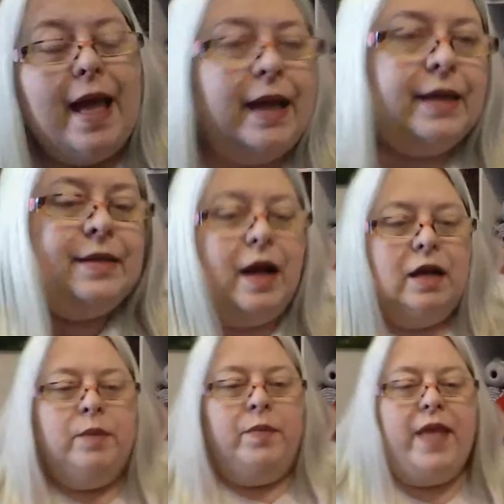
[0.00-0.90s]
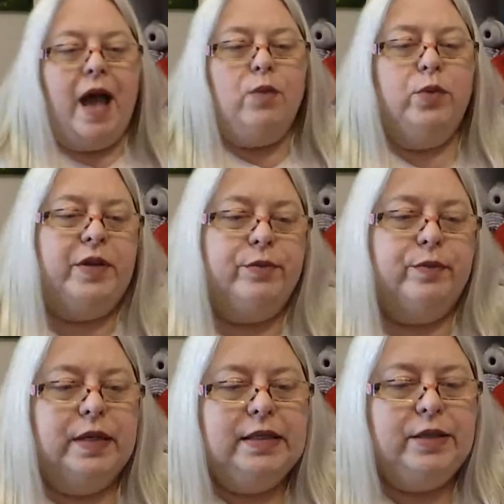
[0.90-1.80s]
And that will be
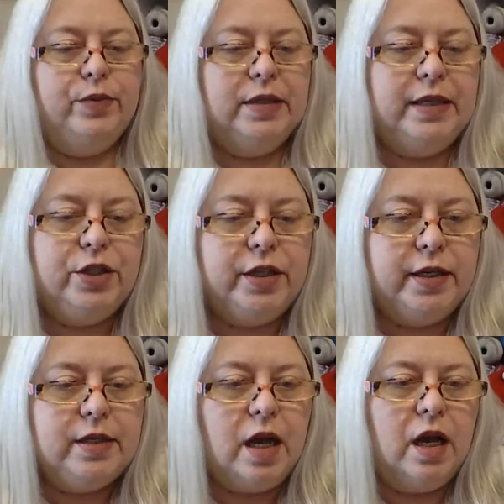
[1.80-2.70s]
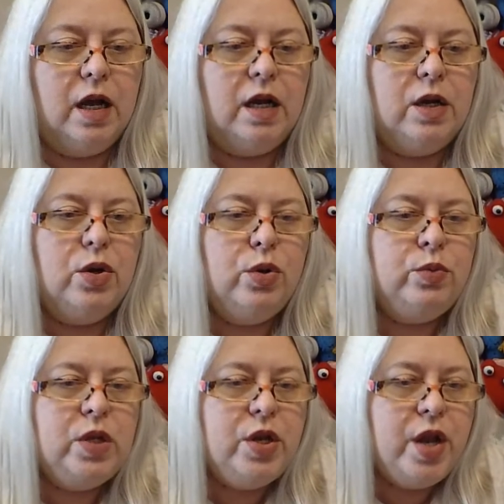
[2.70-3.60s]
really, really good.
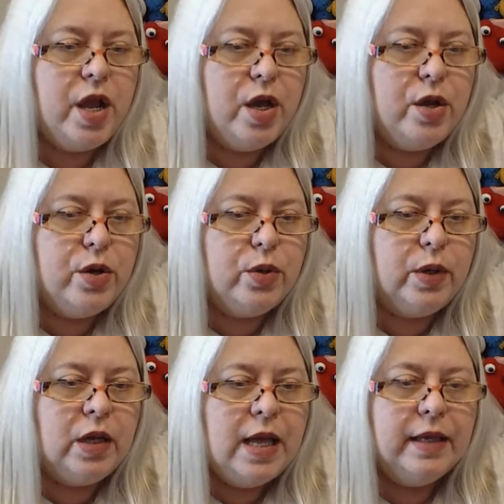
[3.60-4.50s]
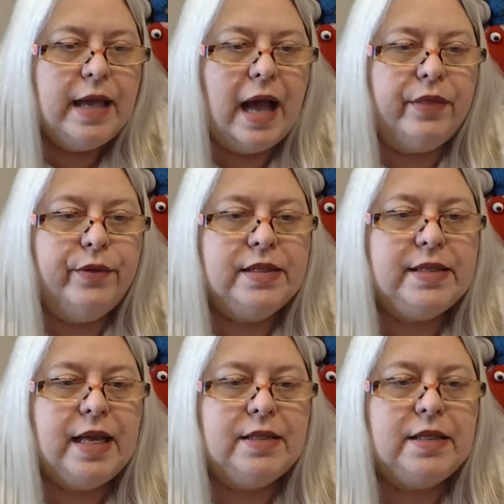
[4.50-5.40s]
Oh no. Catherine
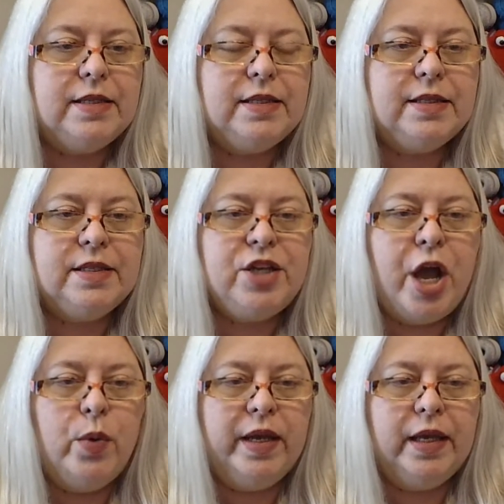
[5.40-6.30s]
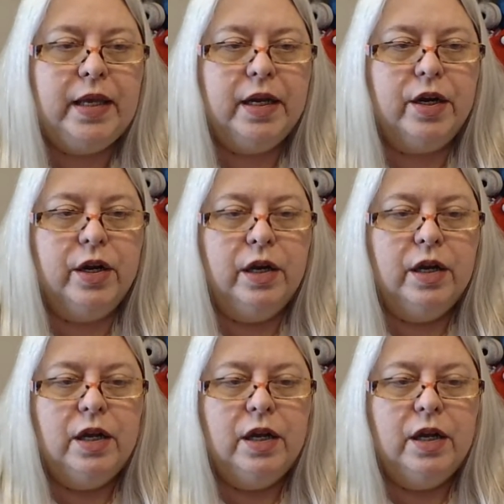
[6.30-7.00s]
says it's snowing here.